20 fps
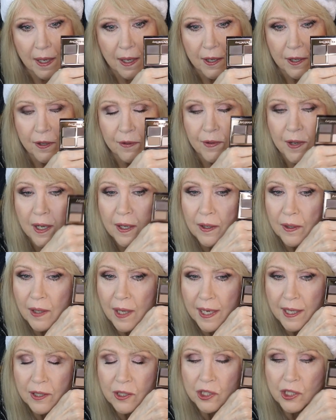You've got a
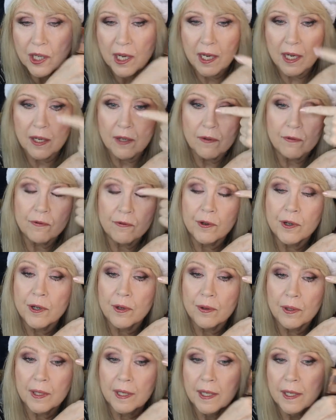light shade for
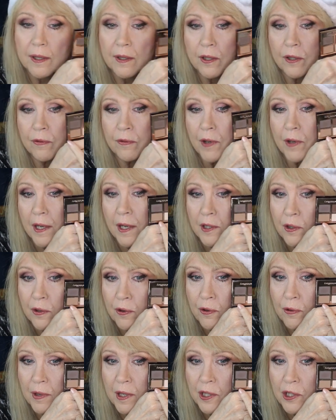your lid, you've got your
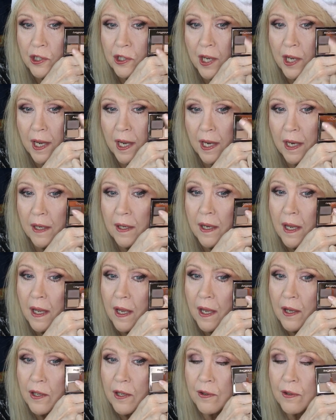crease shade,
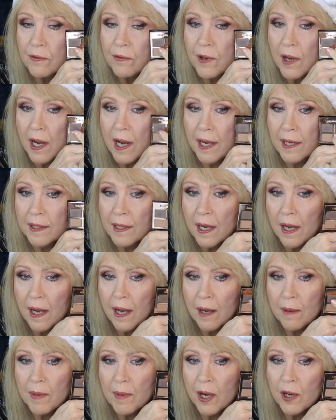you've got
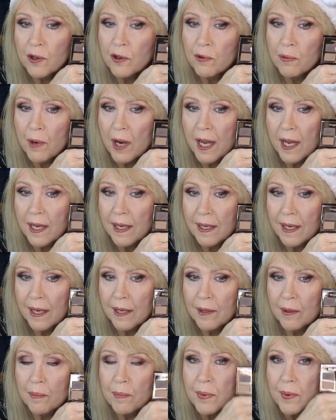a gray
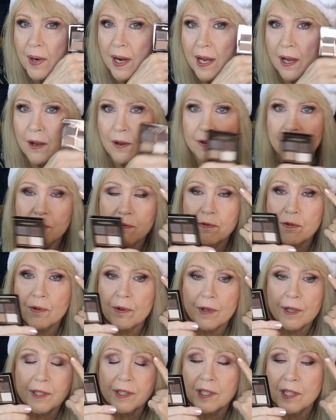and a brown
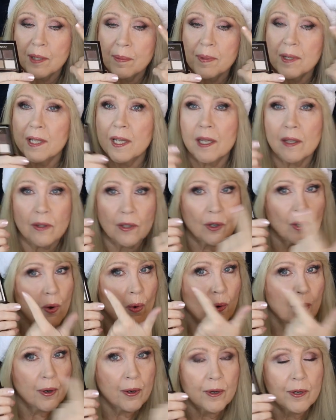for deepening the
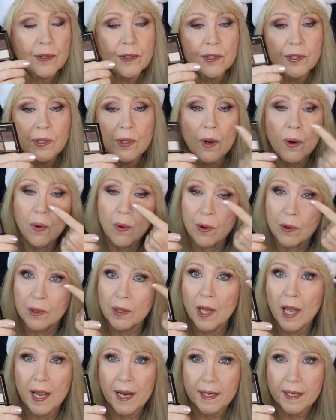corners or
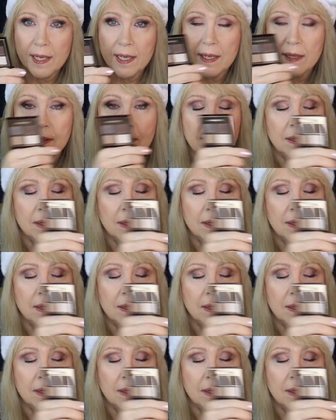lining.